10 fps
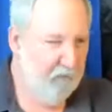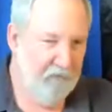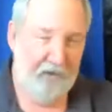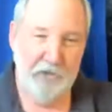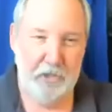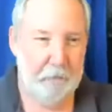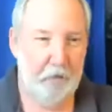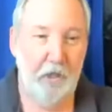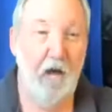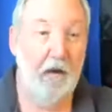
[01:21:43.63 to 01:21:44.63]
very
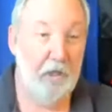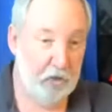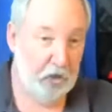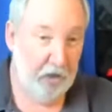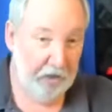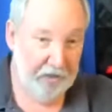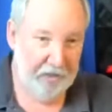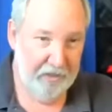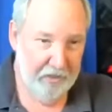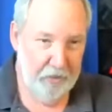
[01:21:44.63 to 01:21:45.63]
simple, uninstall it,
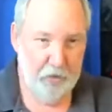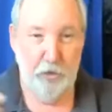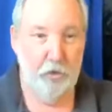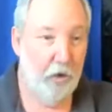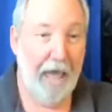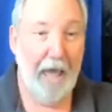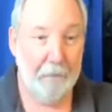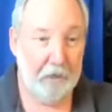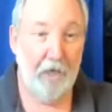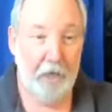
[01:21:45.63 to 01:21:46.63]
Sudo
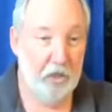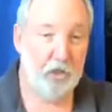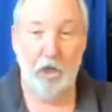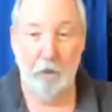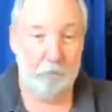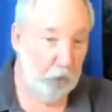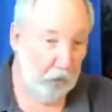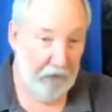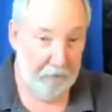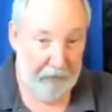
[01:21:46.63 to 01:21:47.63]
apt uninstall
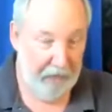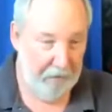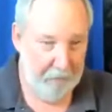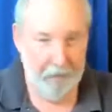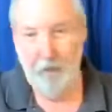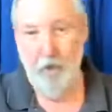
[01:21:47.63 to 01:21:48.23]
program name